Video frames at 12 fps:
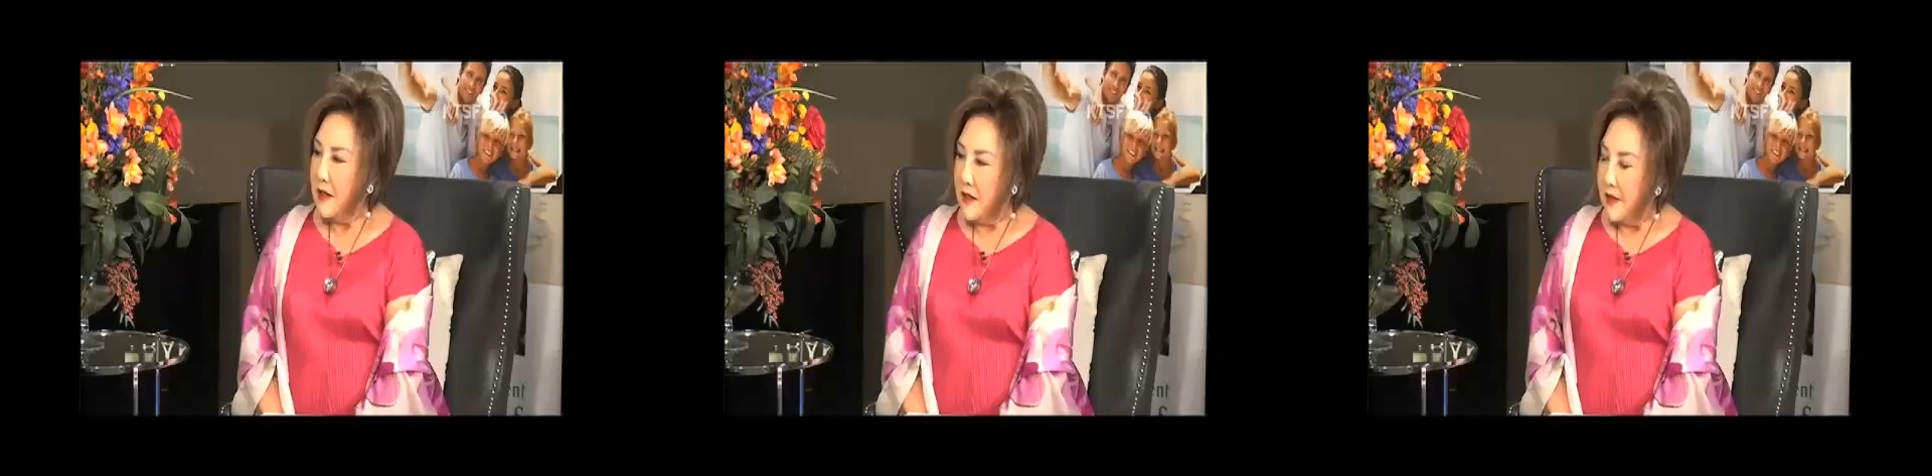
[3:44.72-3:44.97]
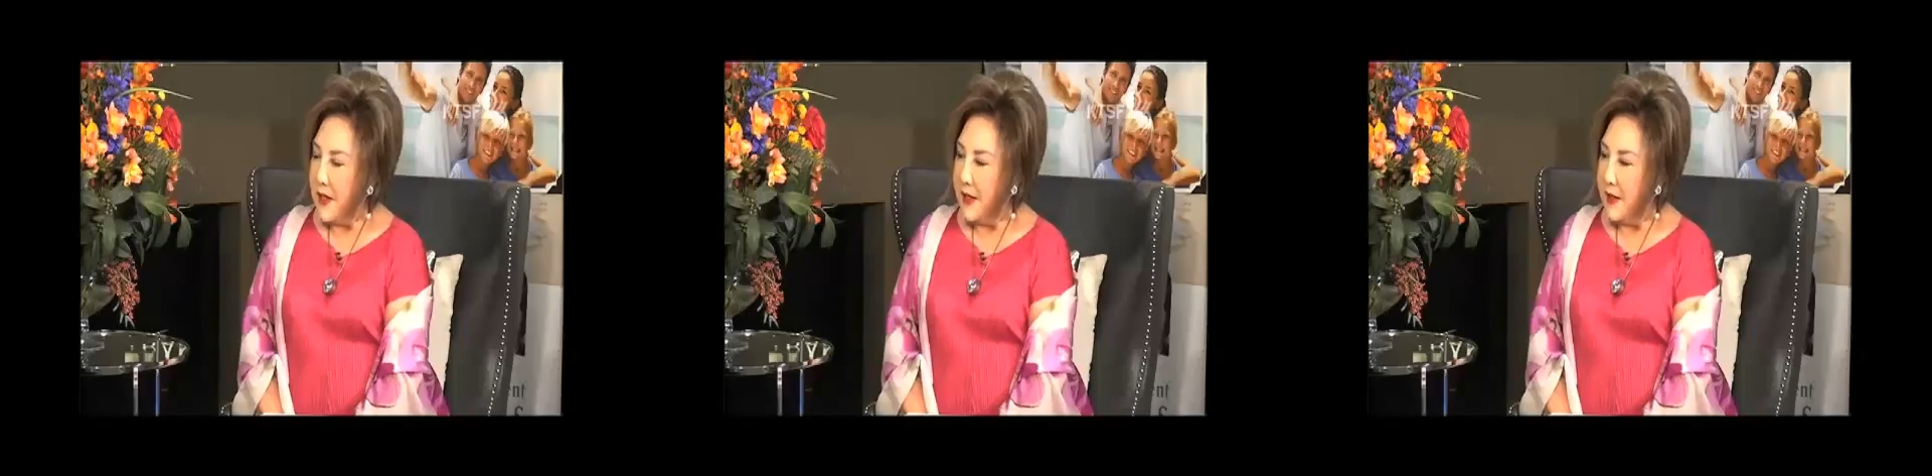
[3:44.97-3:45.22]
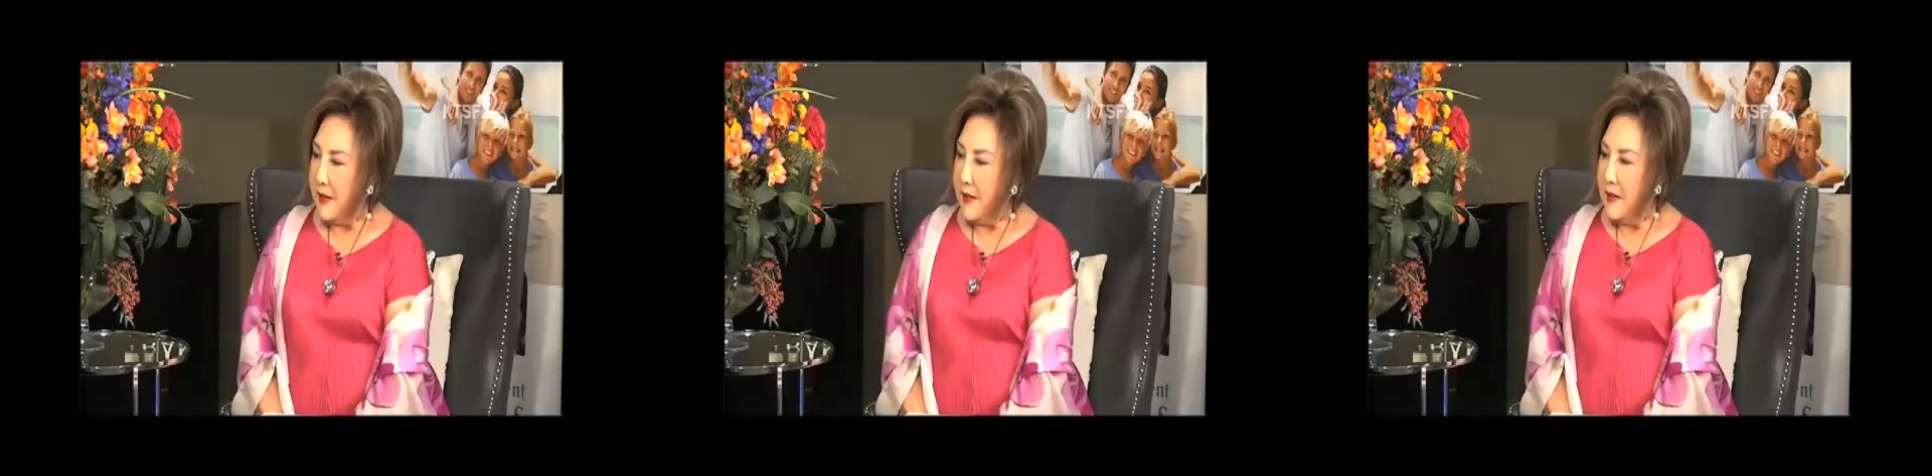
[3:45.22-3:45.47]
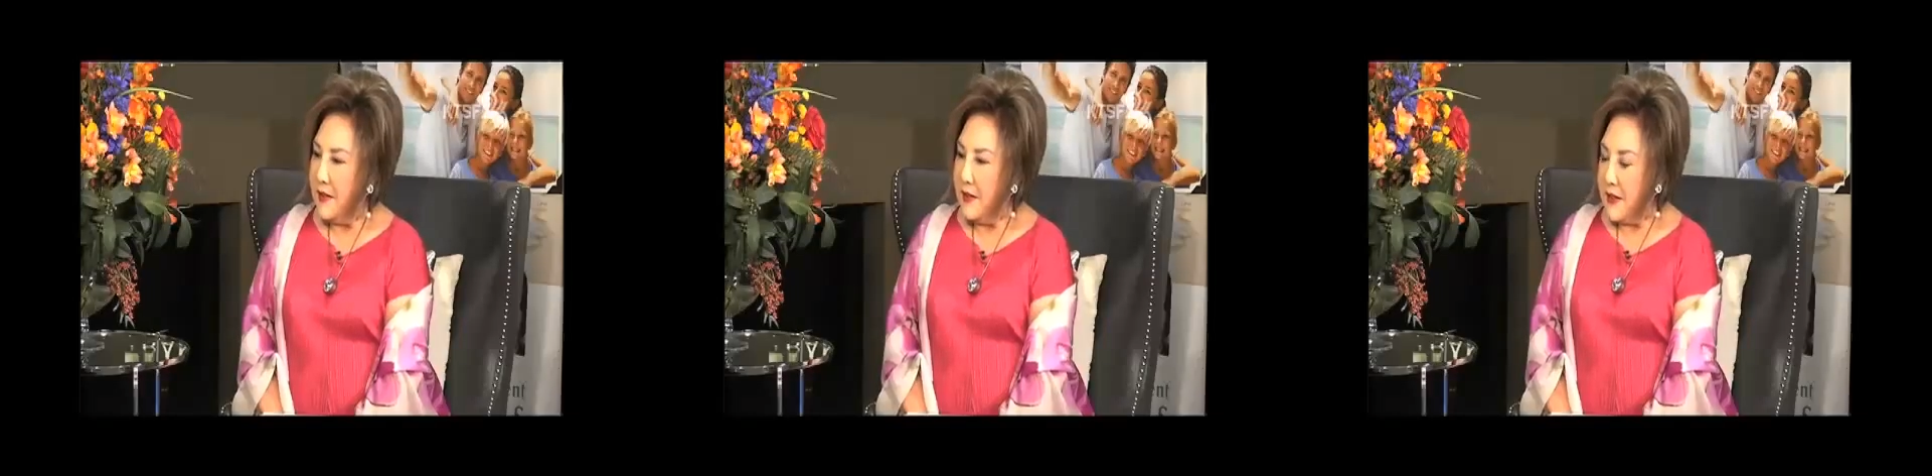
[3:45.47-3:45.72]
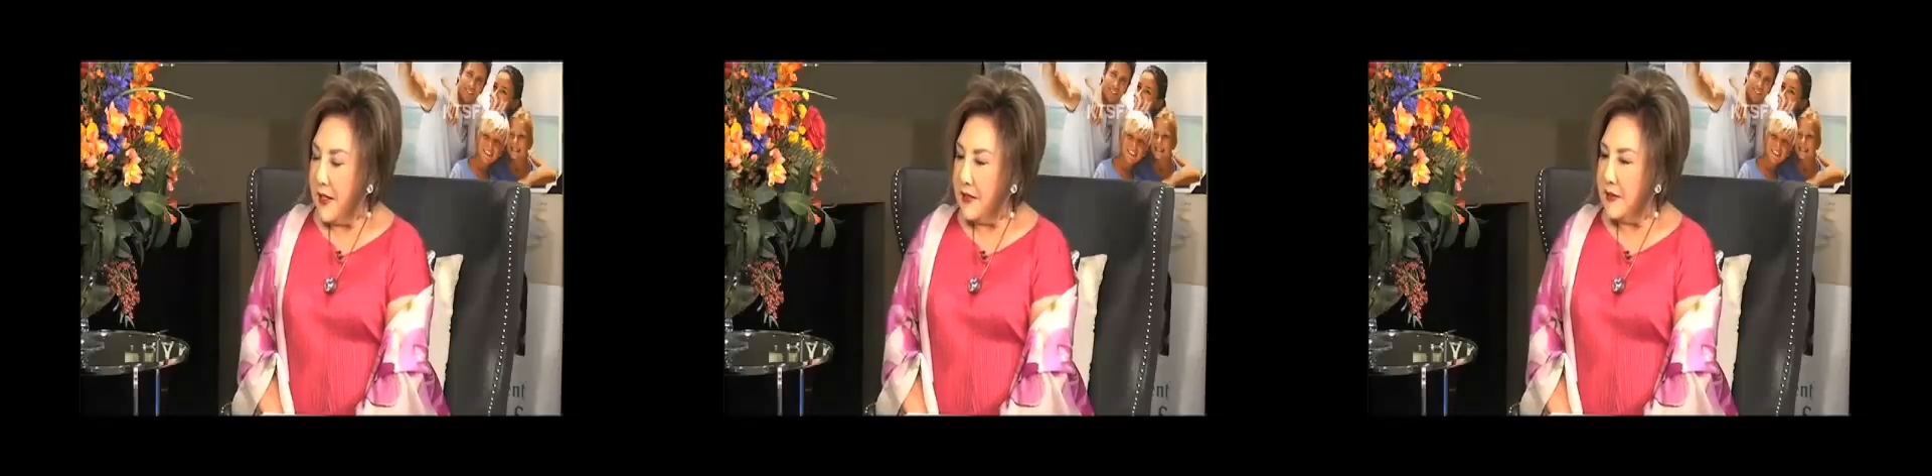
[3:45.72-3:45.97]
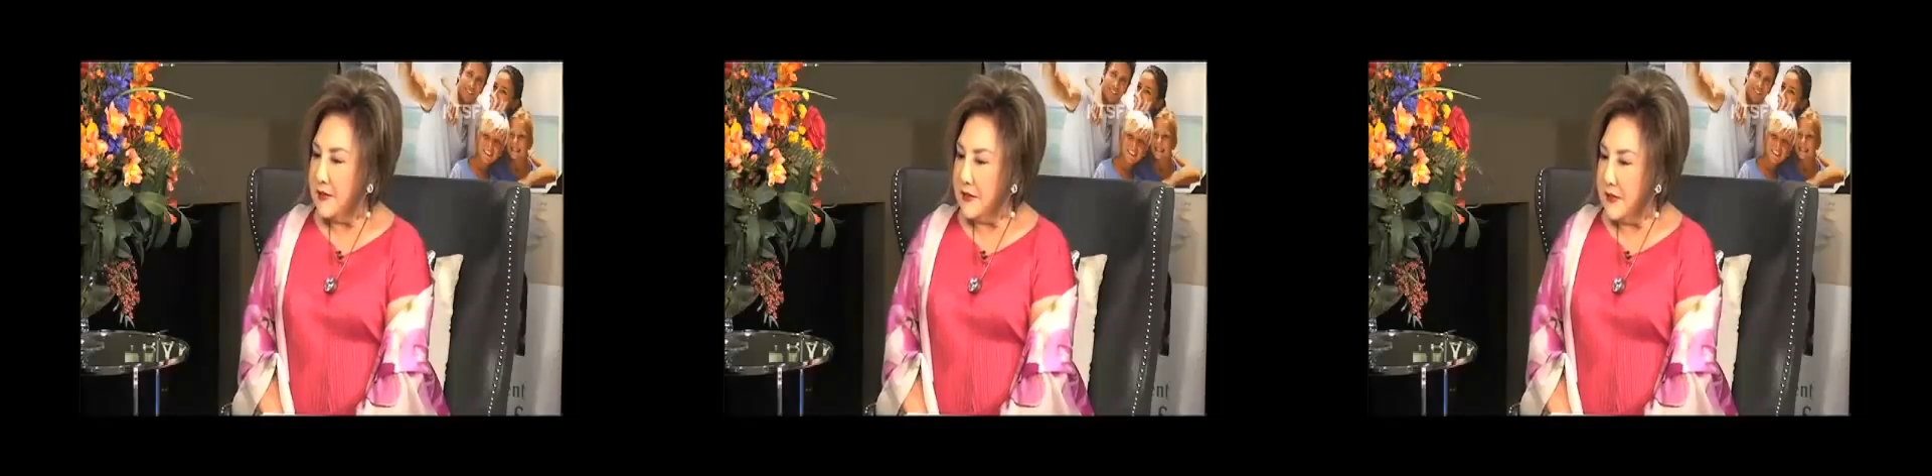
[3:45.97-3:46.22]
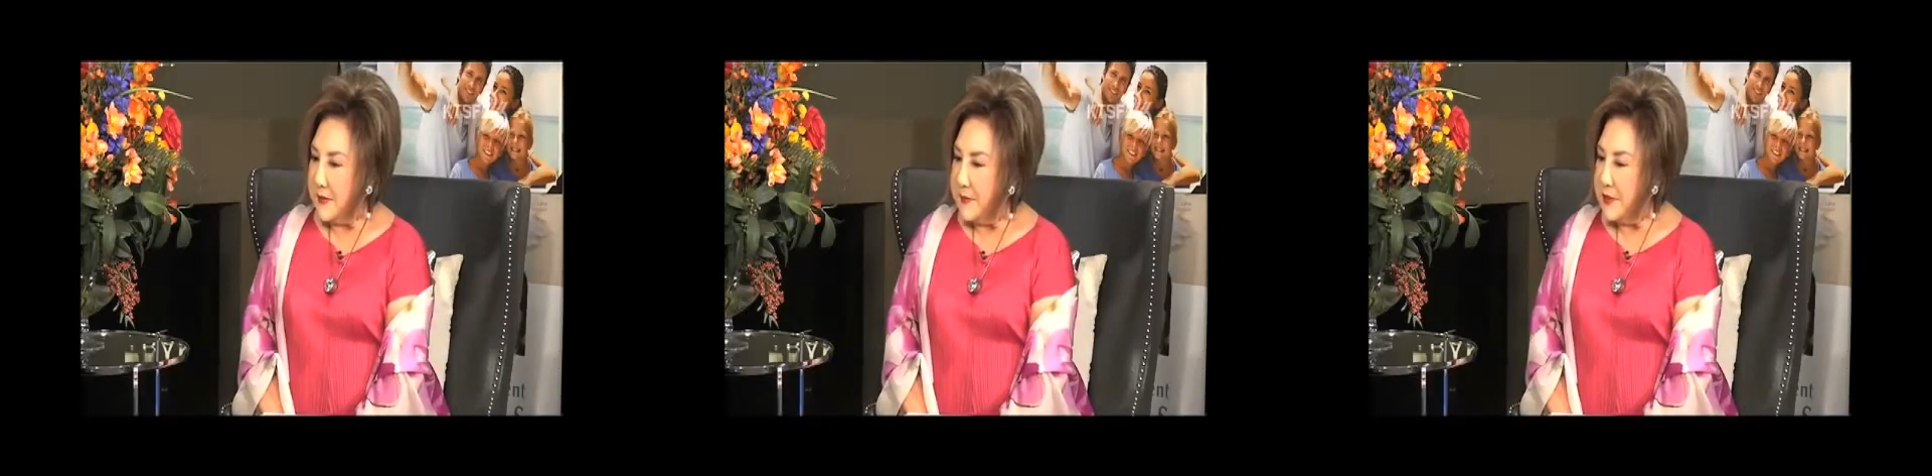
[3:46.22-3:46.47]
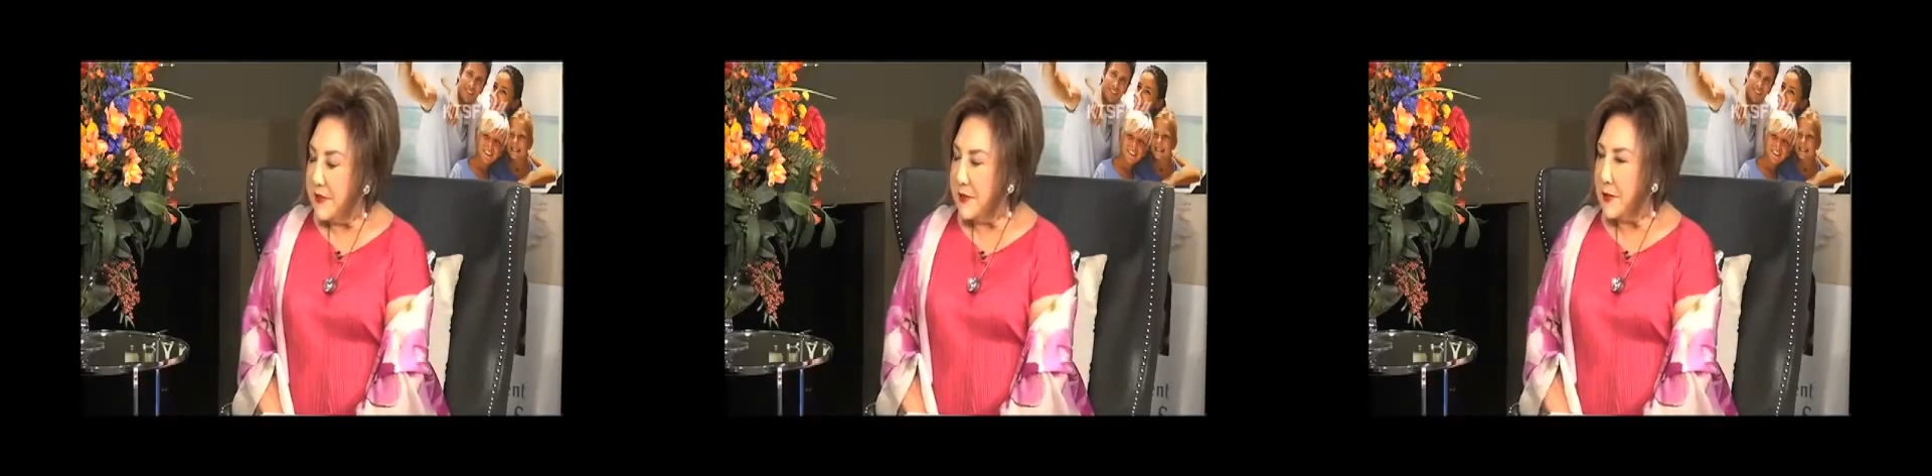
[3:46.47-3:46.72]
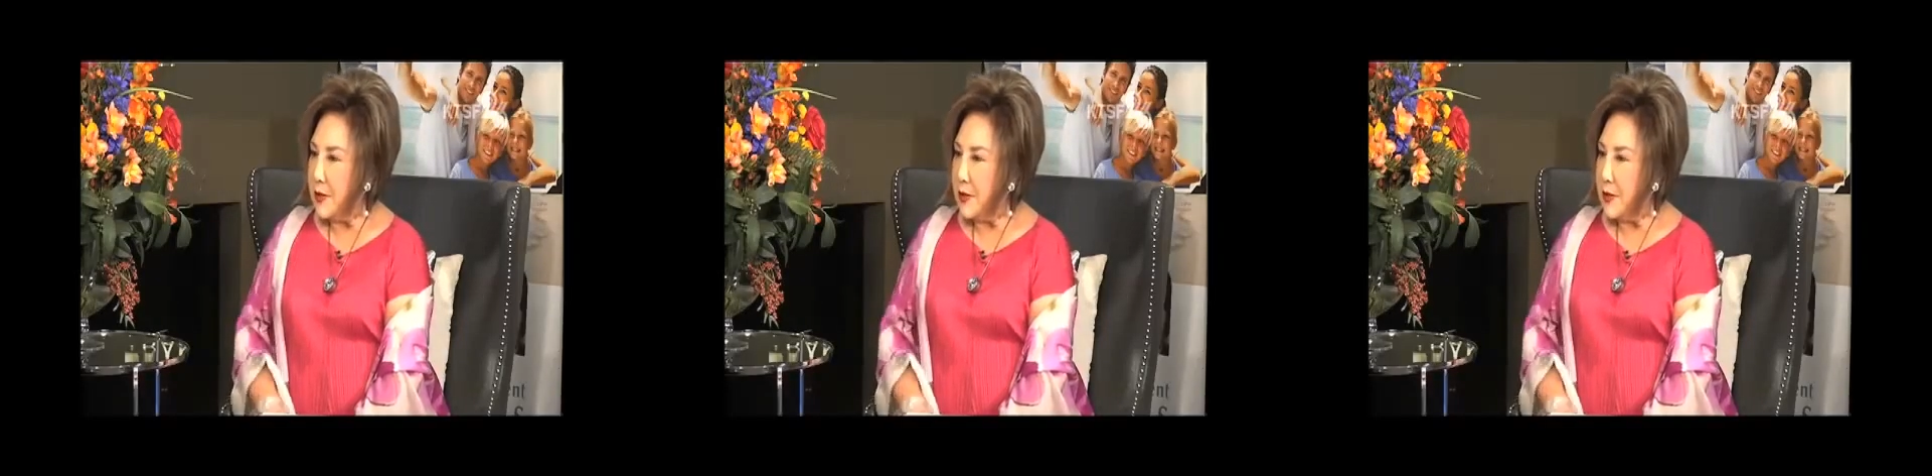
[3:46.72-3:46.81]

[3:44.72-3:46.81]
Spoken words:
Okay, and the deepest